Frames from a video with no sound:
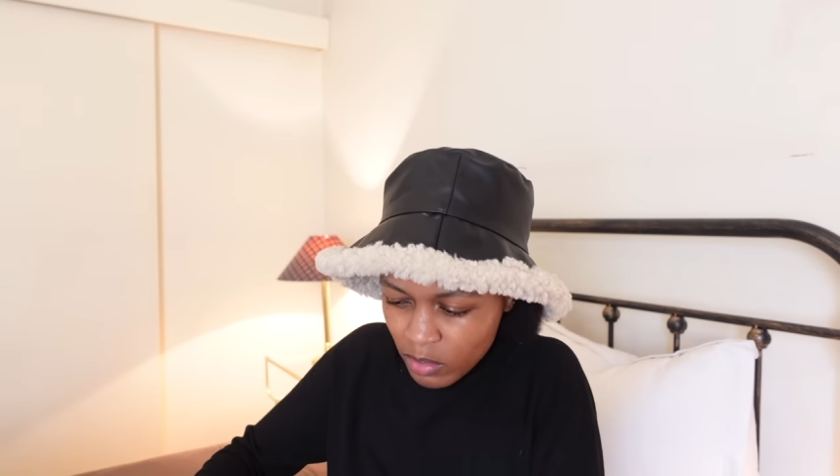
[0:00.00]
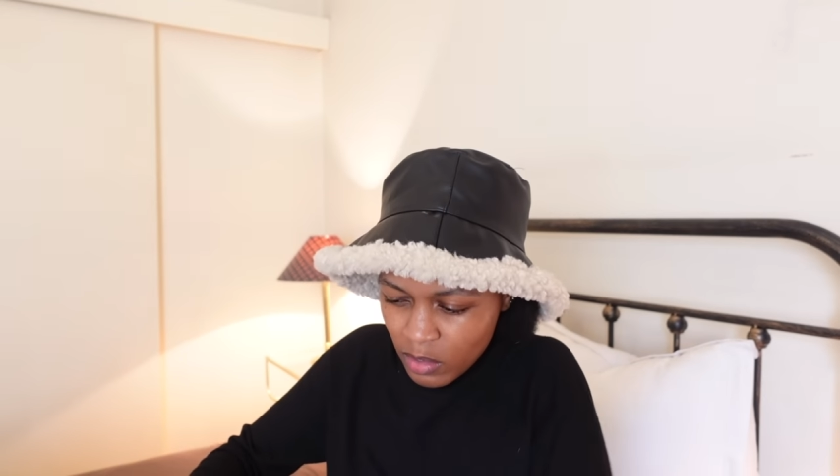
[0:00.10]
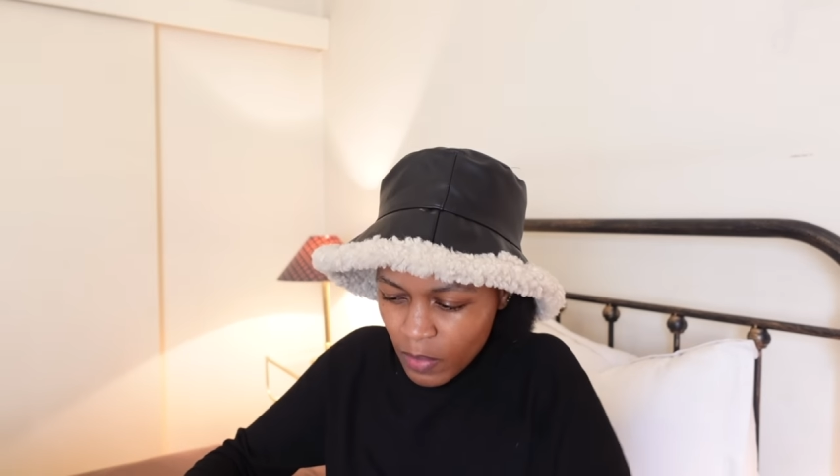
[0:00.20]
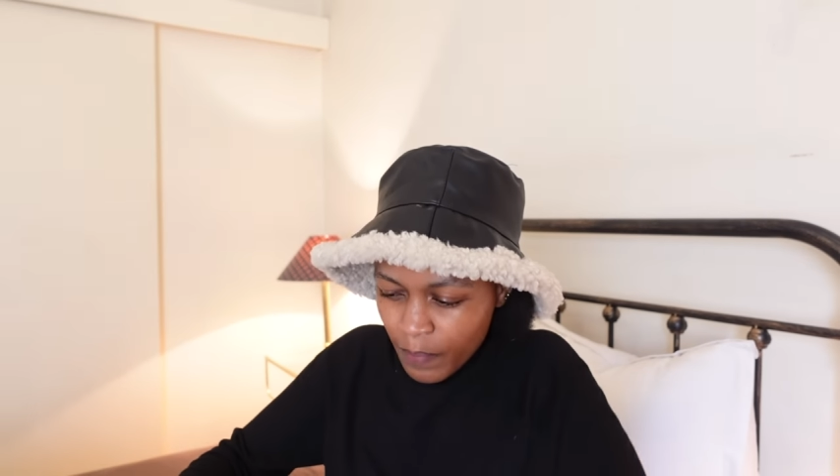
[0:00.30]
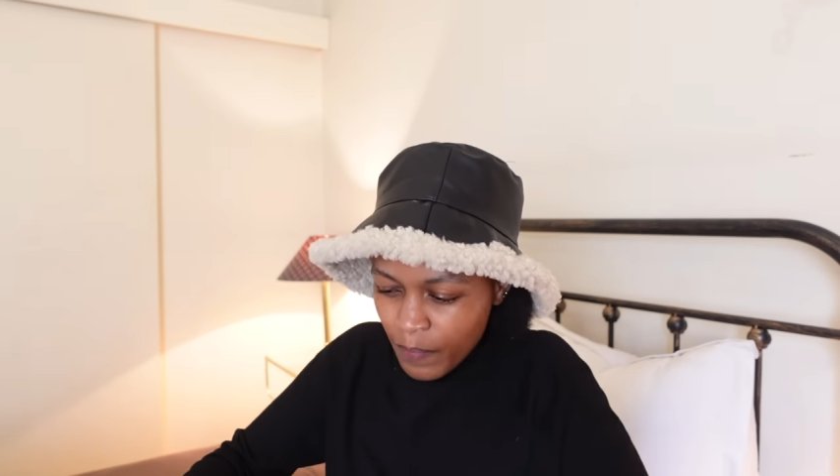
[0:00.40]

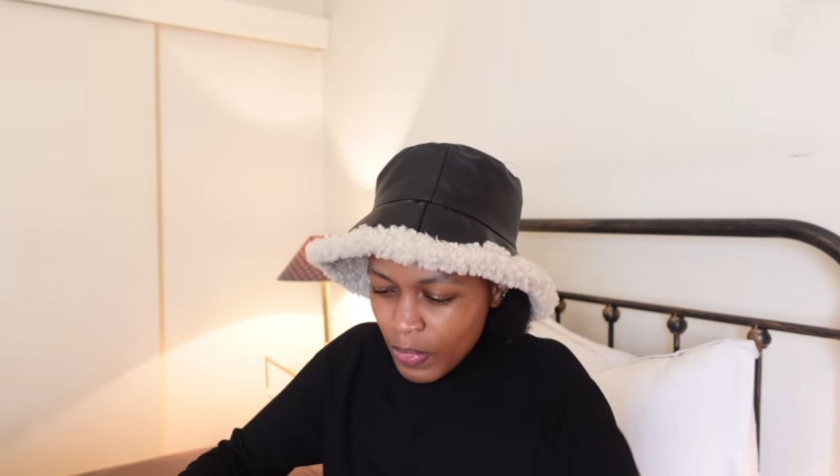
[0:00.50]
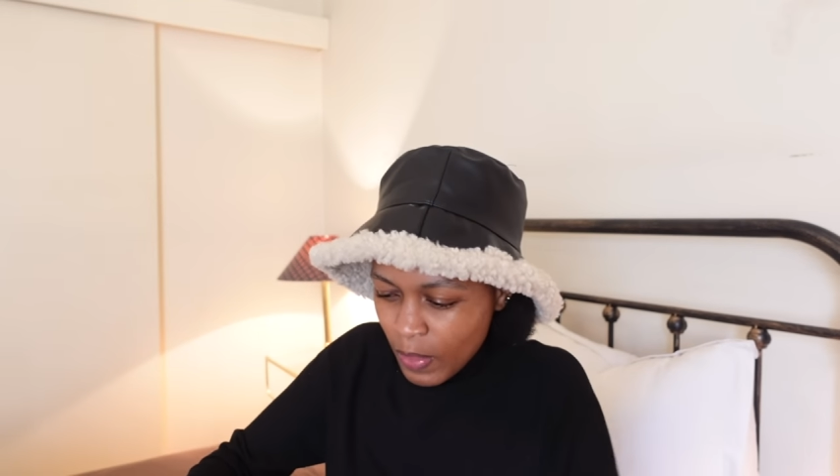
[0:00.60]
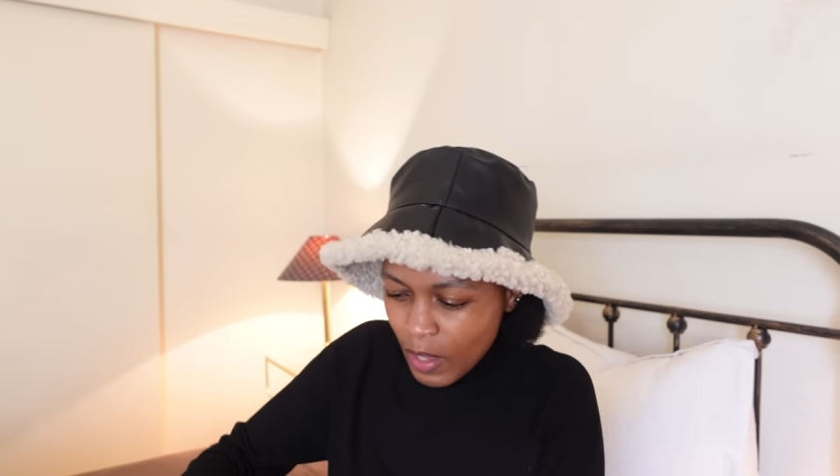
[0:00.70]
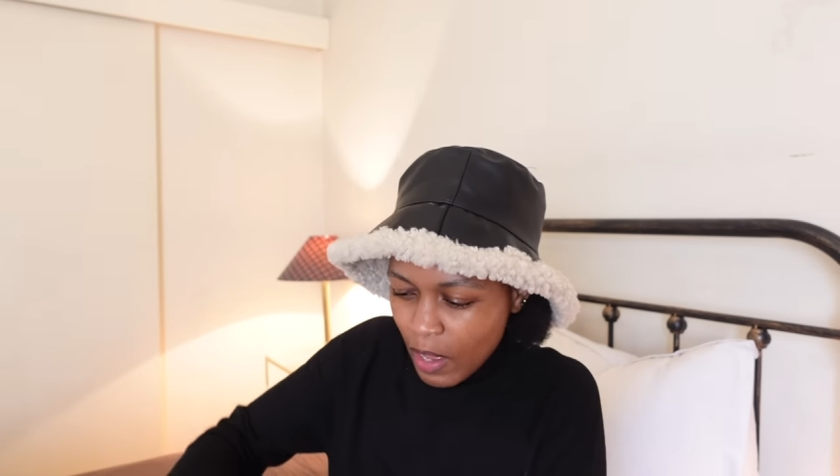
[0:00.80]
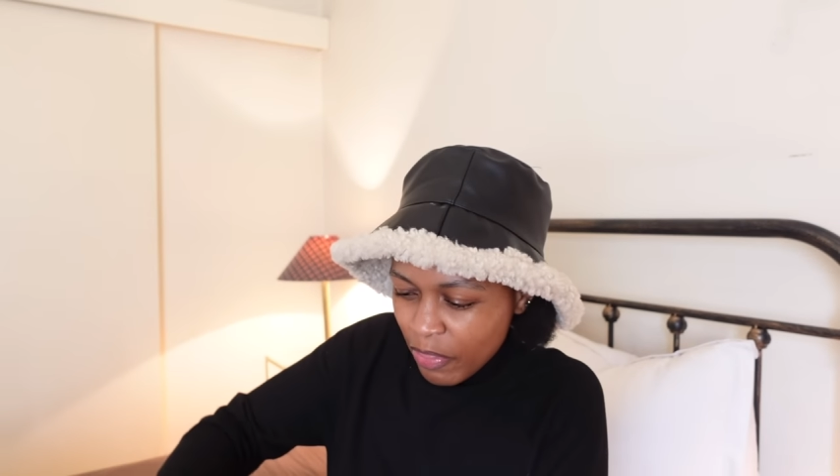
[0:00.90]

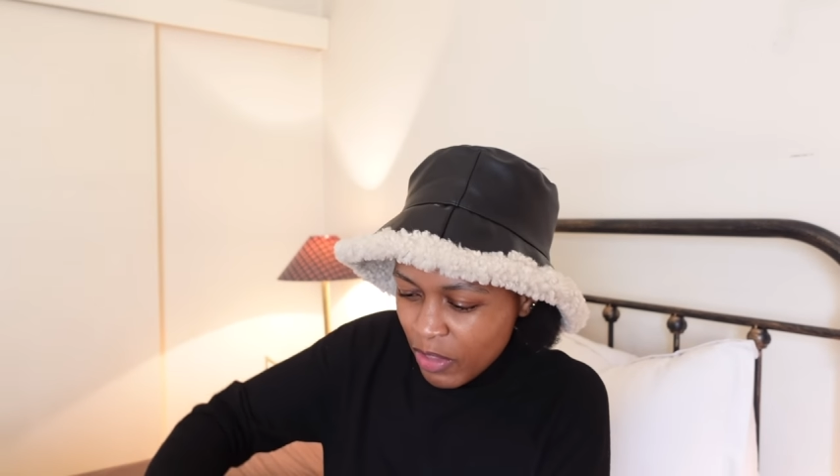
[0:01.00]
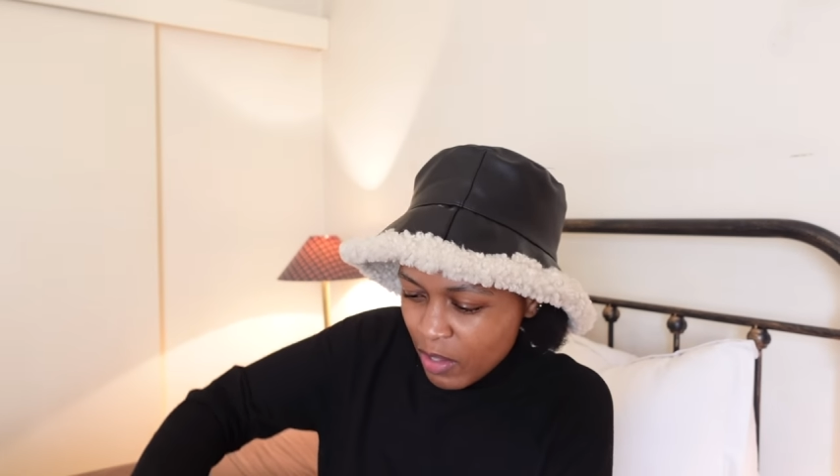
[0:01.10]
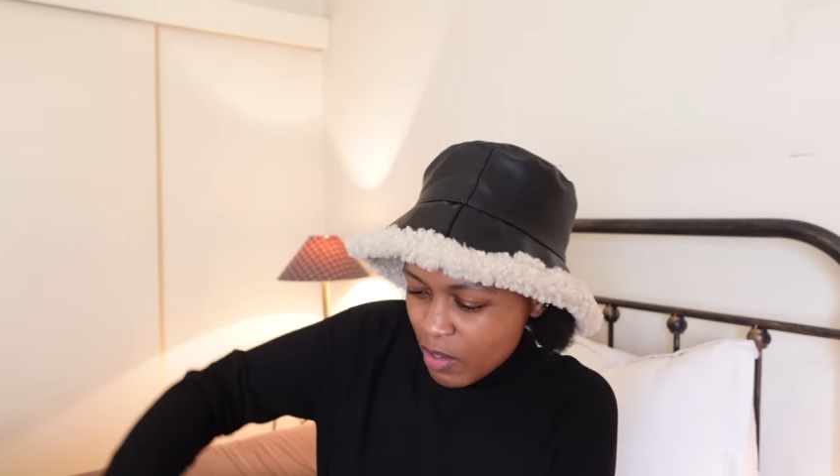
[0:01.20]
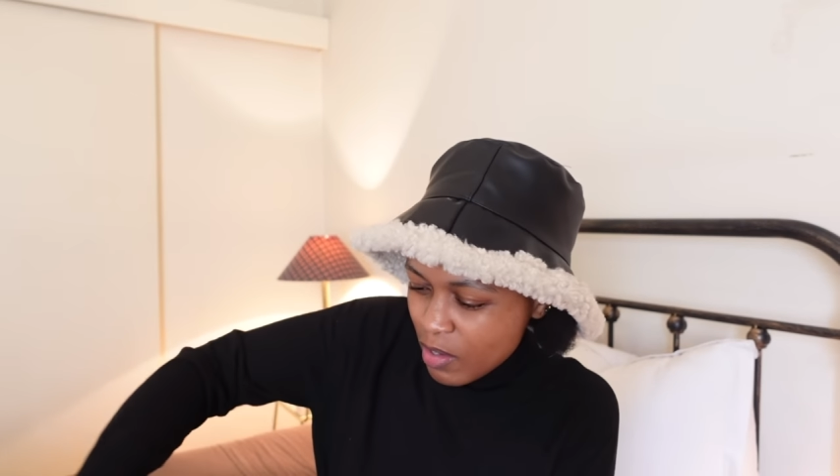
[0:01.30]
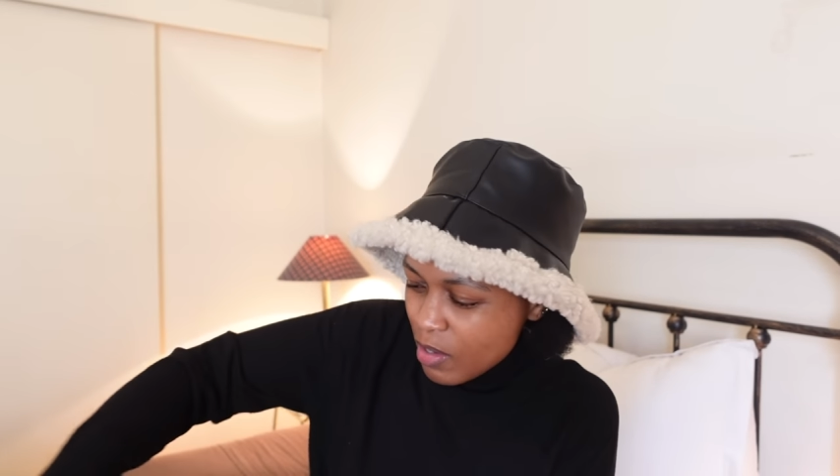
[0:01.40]
I
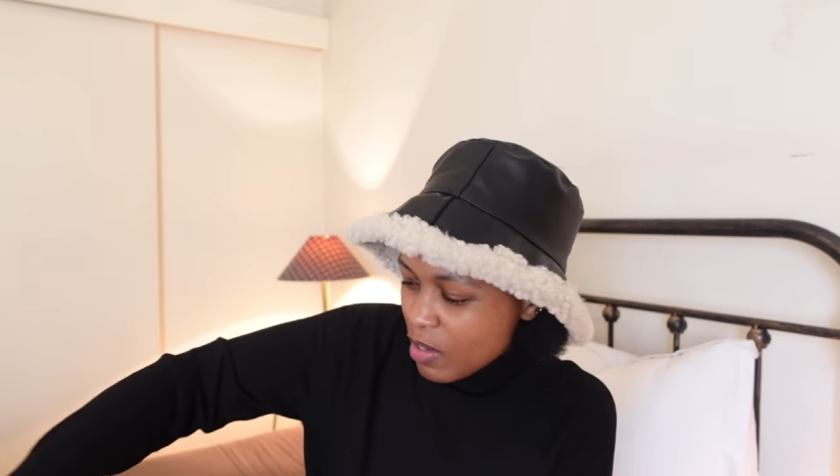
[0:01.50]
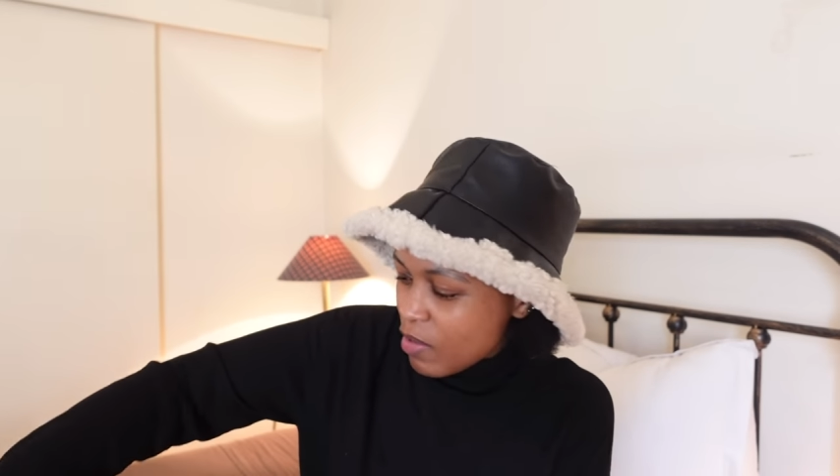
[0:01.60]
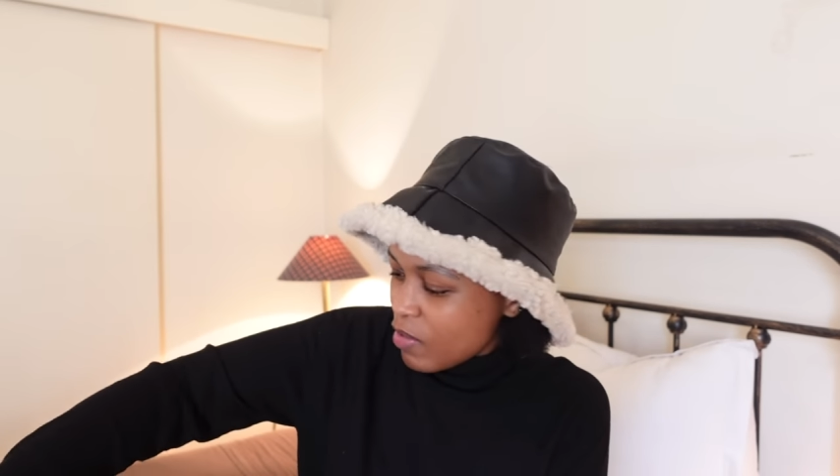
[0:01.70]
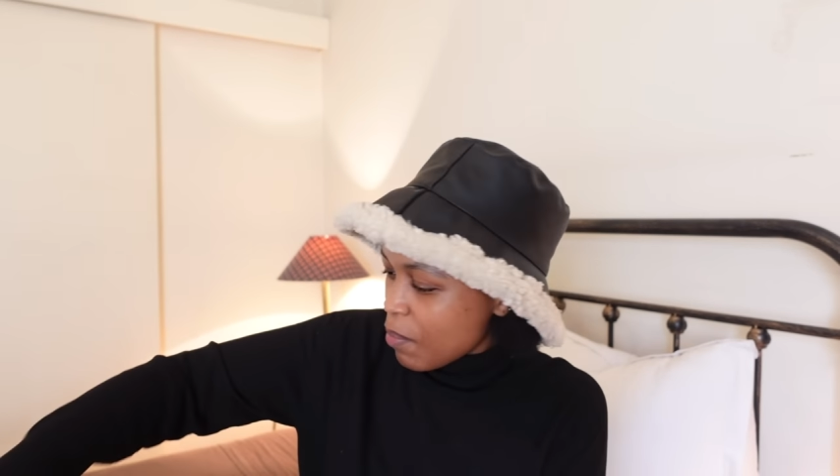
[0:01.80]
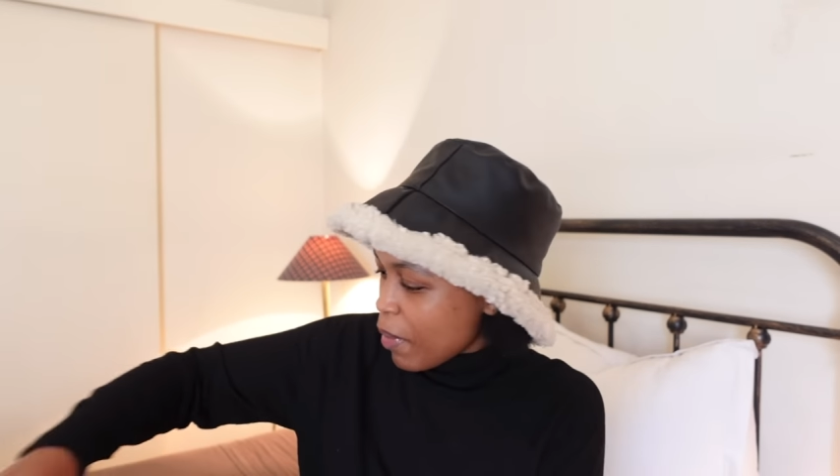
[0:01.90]
think it's a